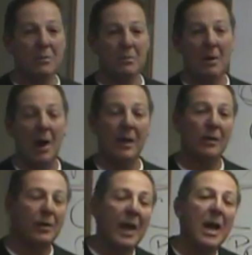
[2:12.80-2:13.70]
buying.
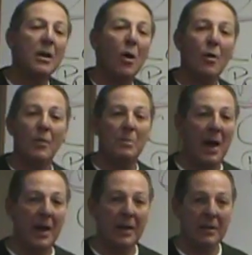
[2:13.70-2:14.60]
You can't
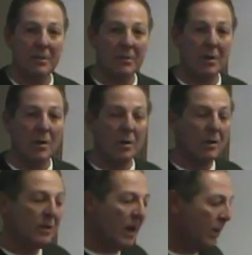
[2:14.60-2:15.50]
overpay.
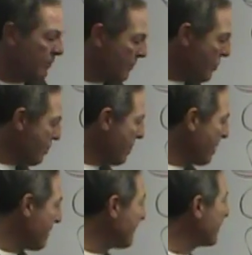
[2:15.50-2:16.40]
Now,
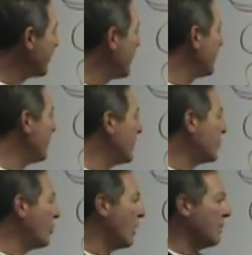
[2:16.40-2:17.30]

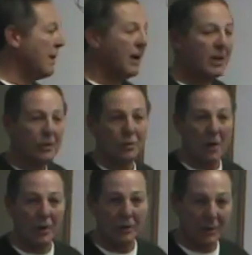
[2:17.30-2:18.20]
let's talk about
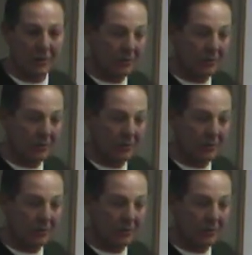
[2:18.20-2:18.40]
construction.